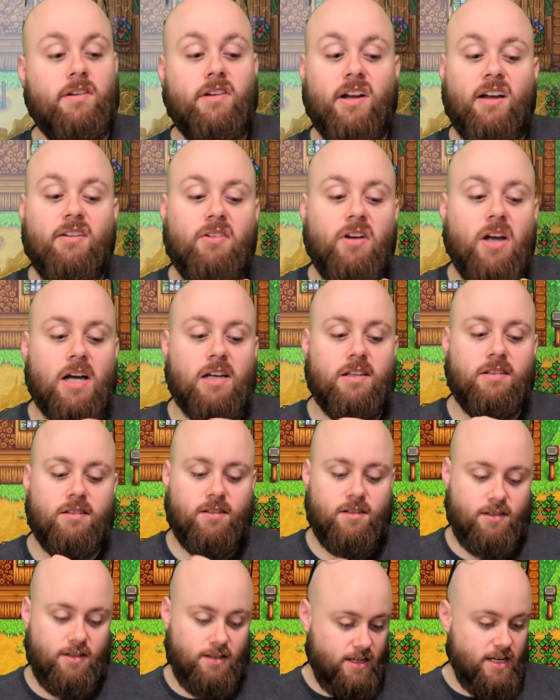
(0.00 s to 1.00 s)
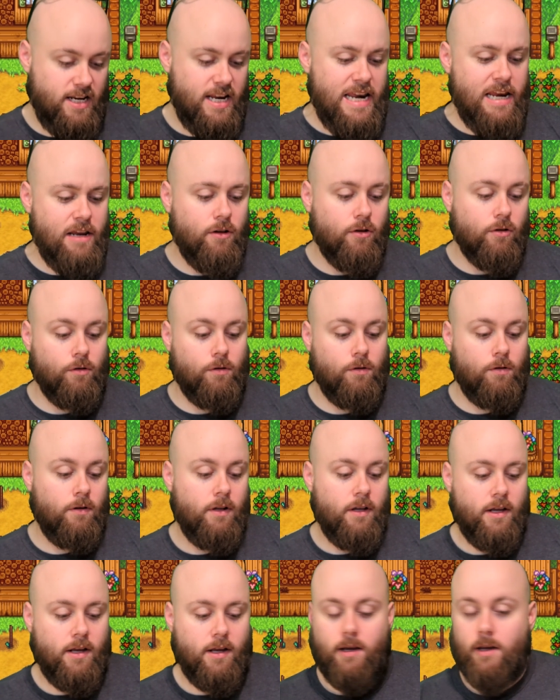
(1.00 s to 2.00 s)
and I've got steel,
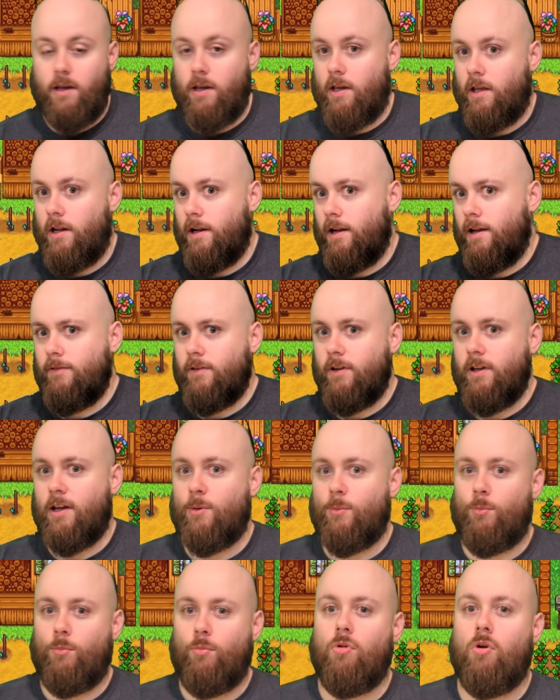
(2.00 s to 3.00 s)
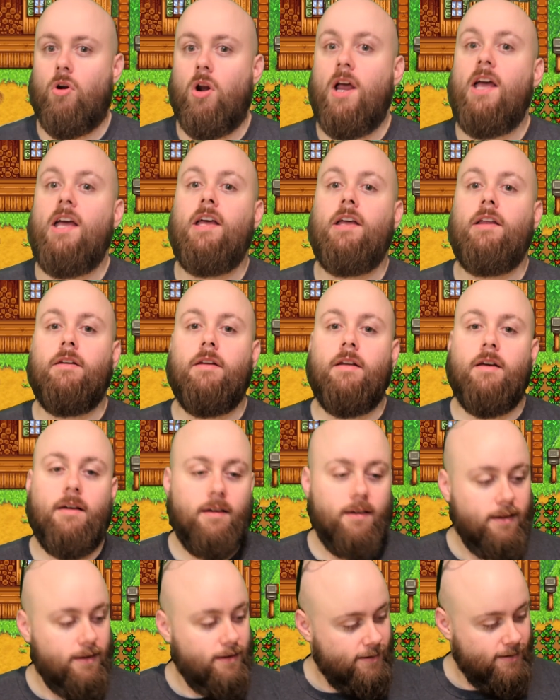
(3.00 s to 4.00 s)
and I've got bread.
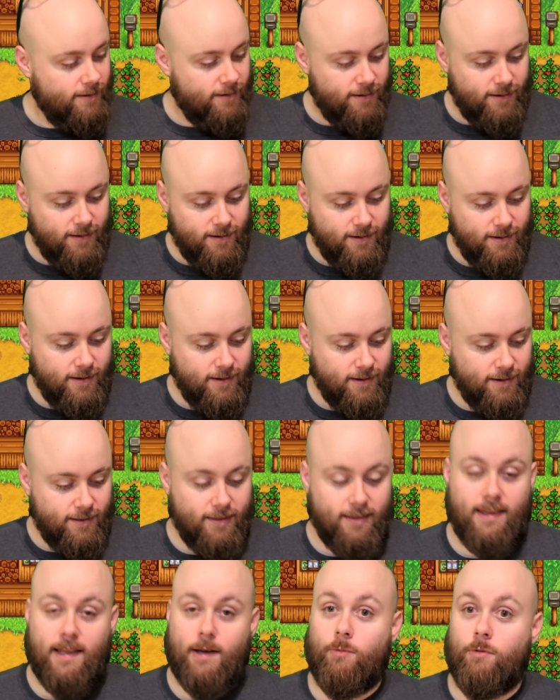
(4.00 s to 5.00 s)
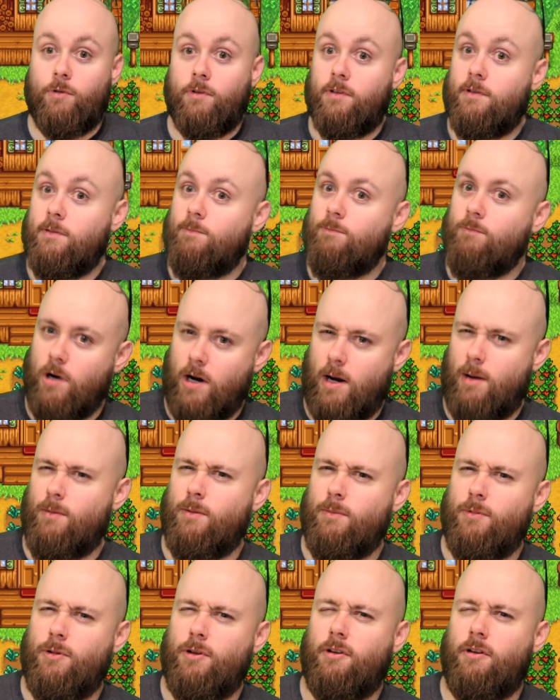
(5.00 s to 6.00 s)
That would probably
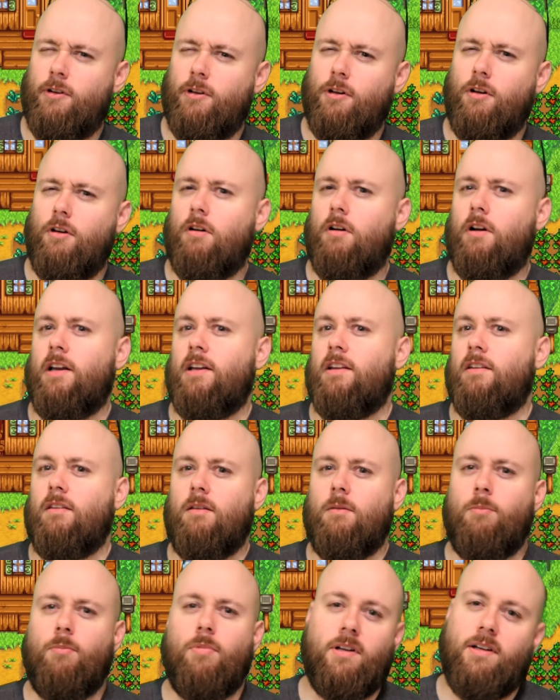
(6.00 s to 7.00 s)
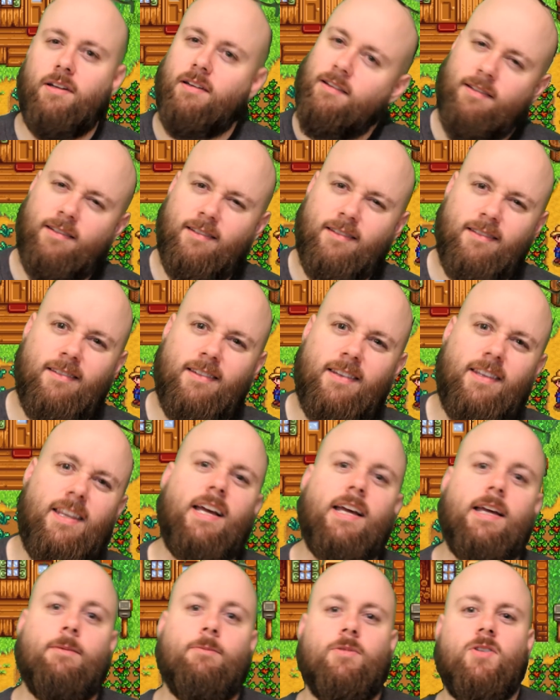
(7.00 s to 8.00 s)
be under grains, but that
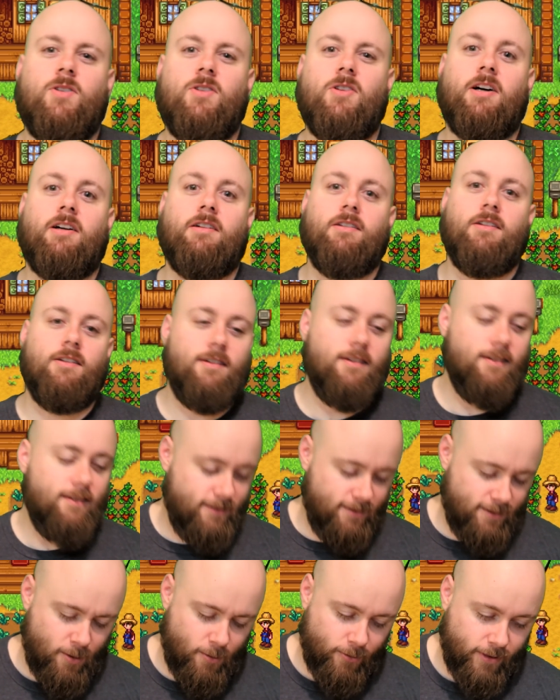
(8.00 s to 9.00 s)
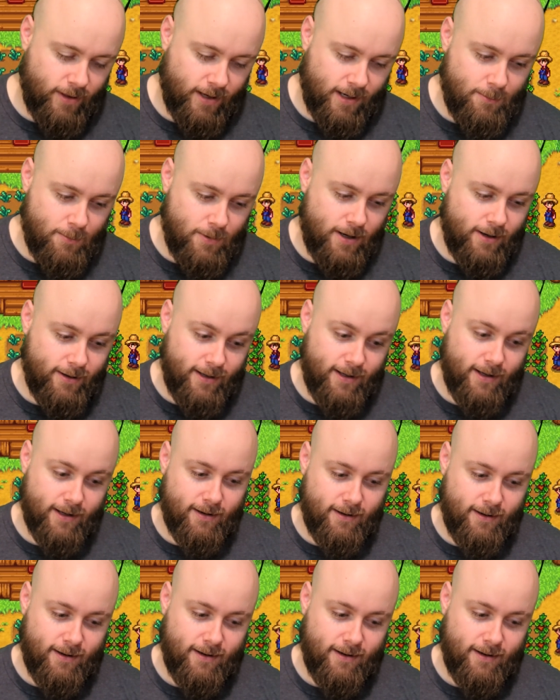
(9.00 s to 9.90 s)
game sucks. Don't think about it.